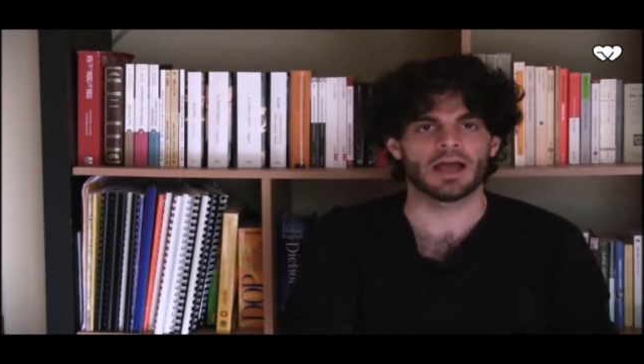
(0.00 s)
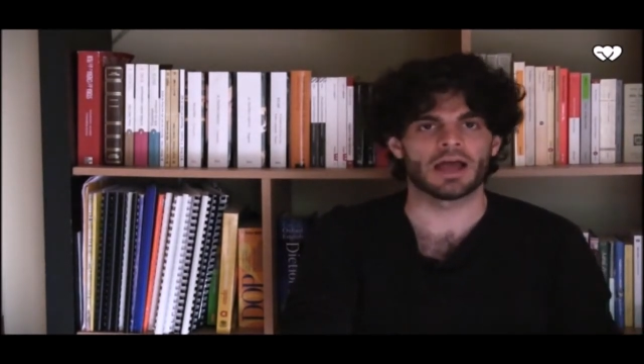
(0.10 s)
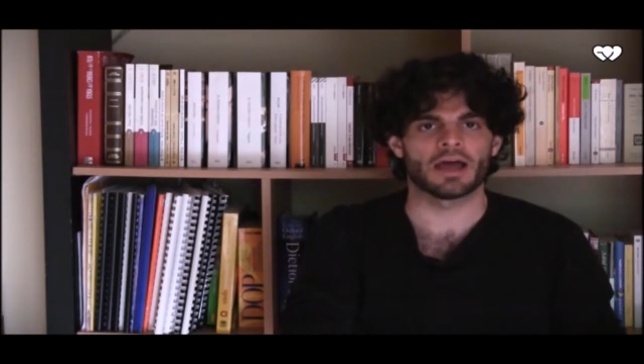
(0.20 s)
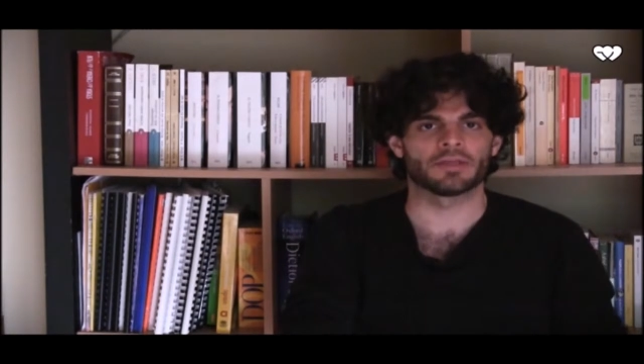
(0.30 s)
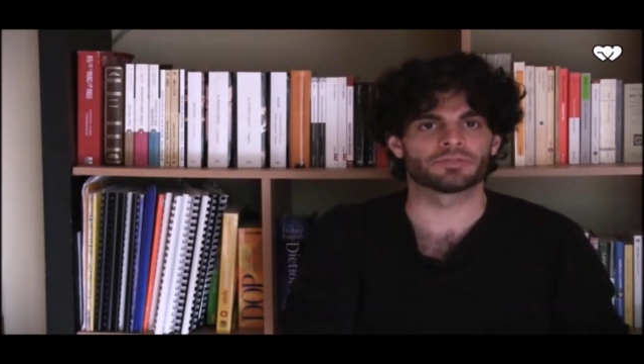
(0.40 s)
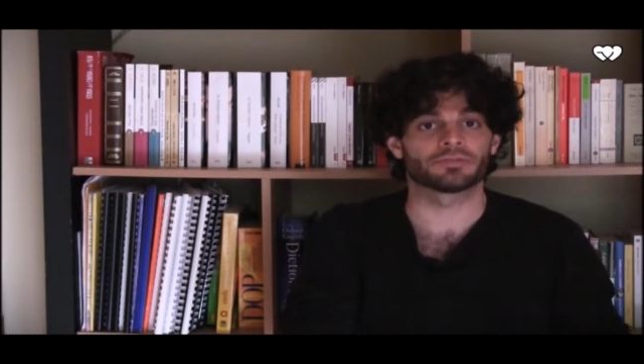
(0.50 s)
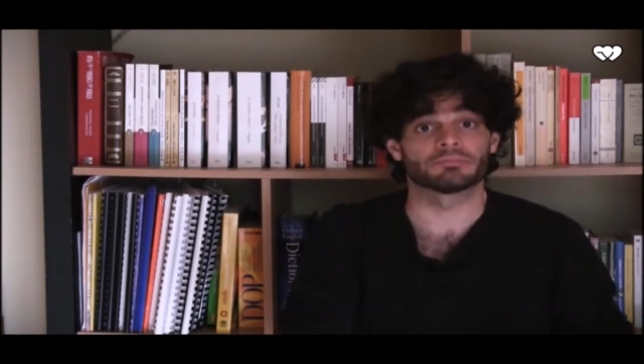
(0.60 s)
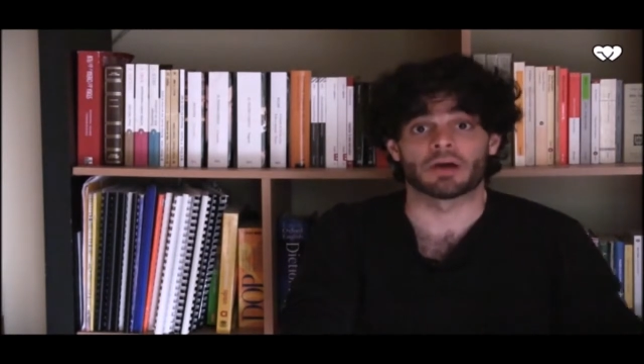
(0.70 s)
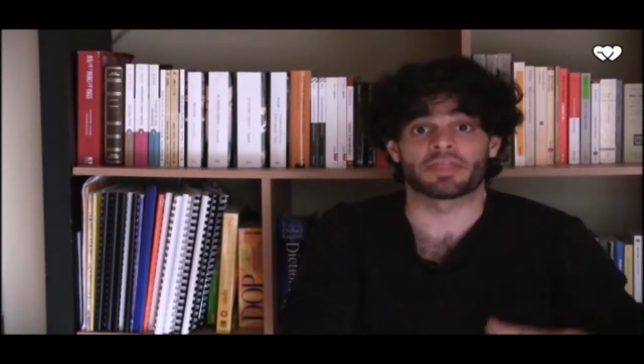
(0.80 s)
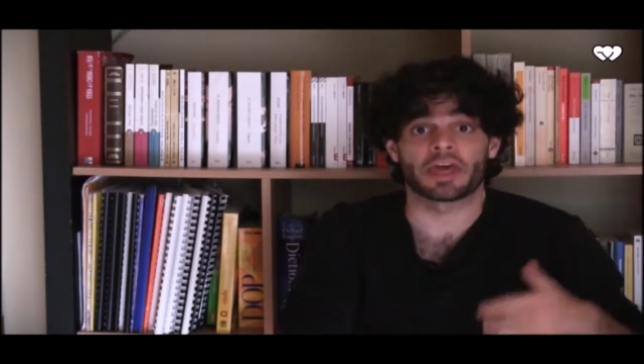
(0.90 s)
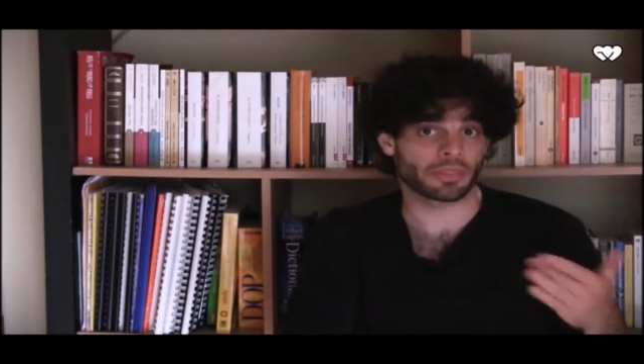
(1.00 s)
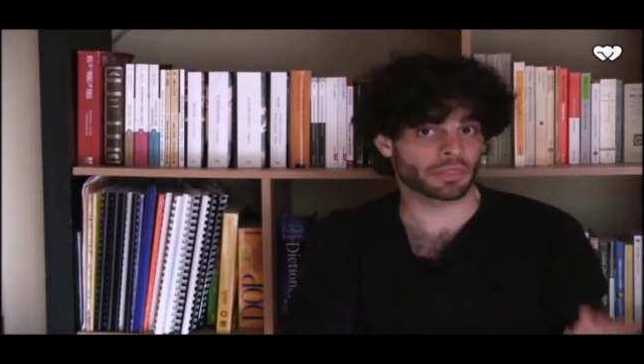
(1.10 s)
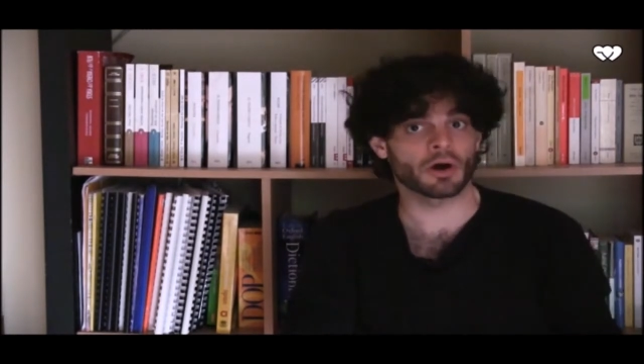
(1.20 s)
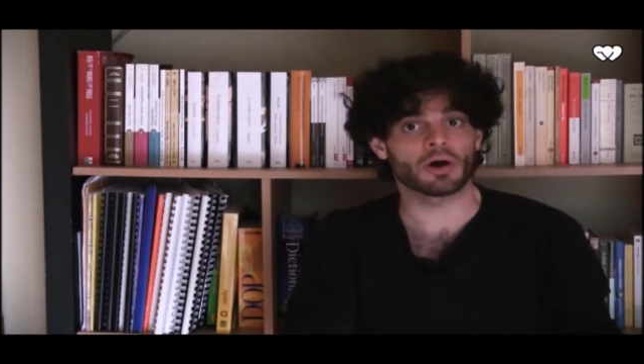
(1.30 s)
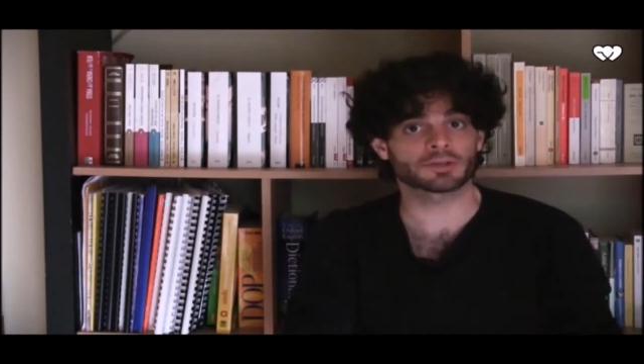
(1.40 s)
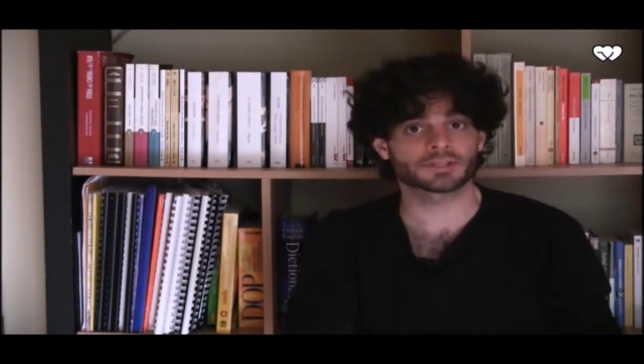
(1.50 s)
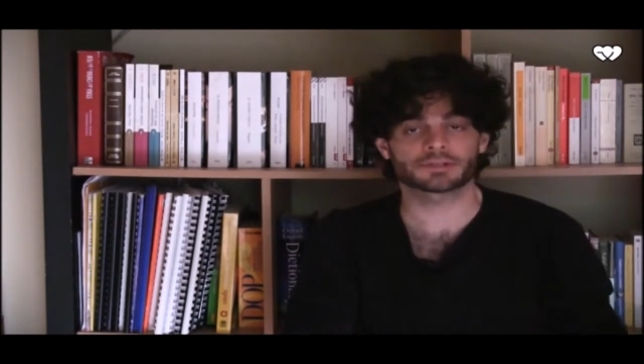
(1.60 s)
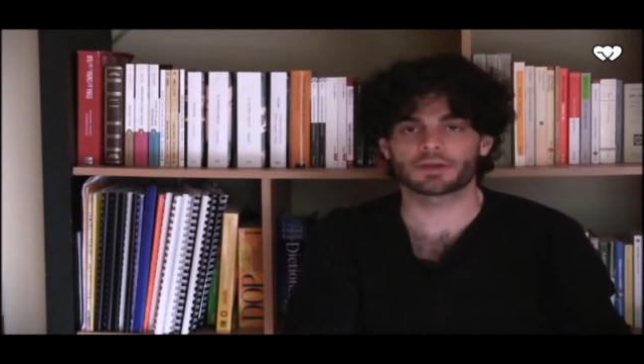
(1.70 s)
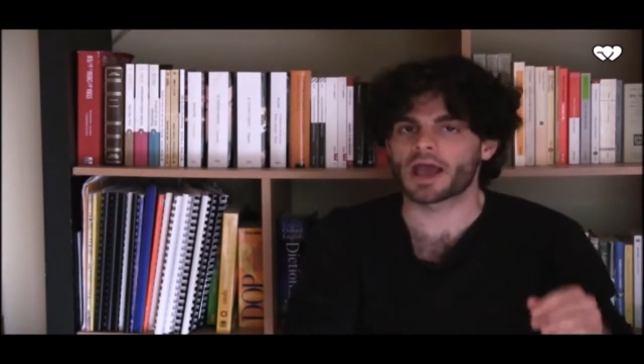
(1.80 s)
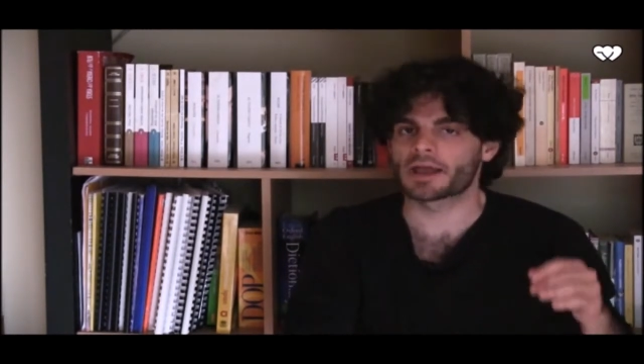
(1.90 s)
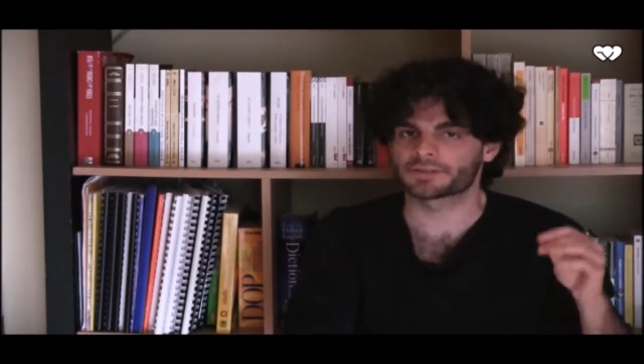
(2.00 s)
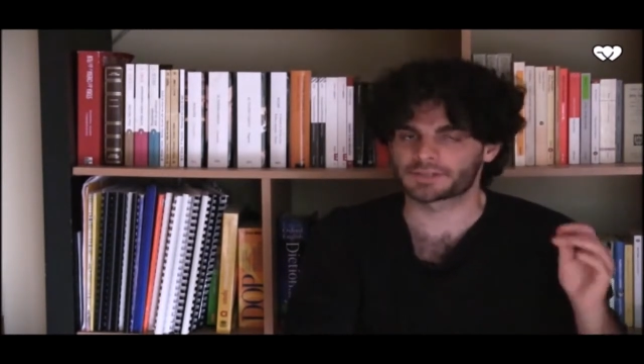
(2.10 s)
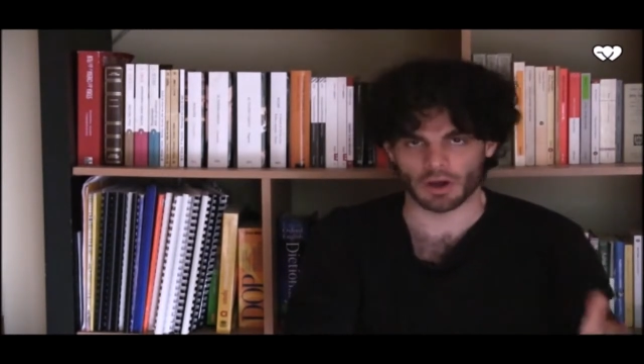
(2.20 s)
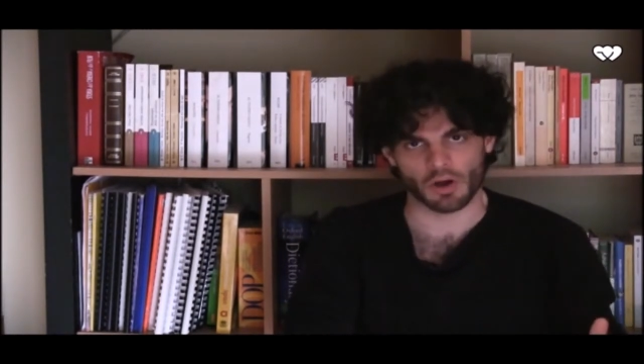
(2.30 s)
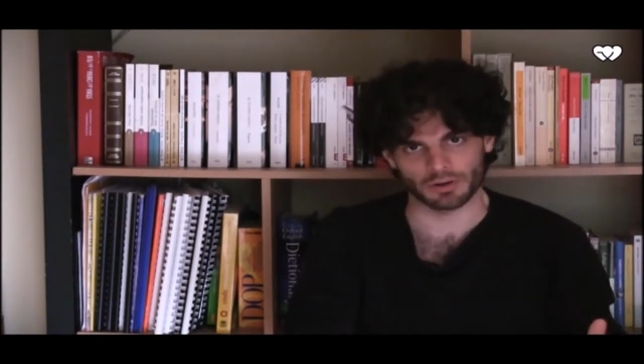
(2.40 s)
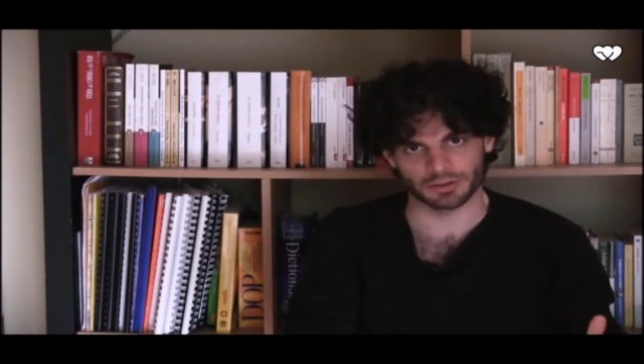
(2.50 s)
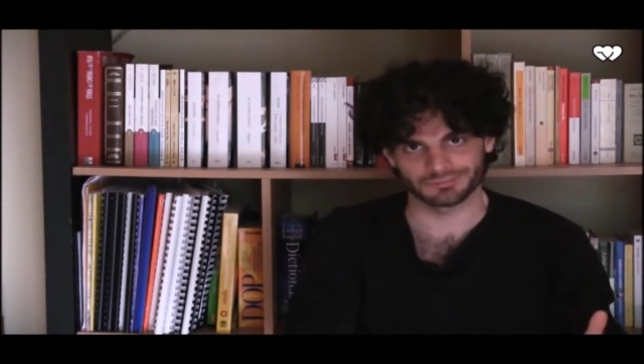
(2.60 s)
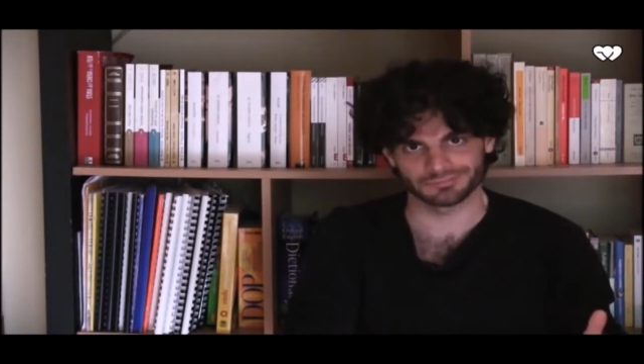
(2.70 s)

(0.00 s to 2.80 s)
and their thoughts, and so on.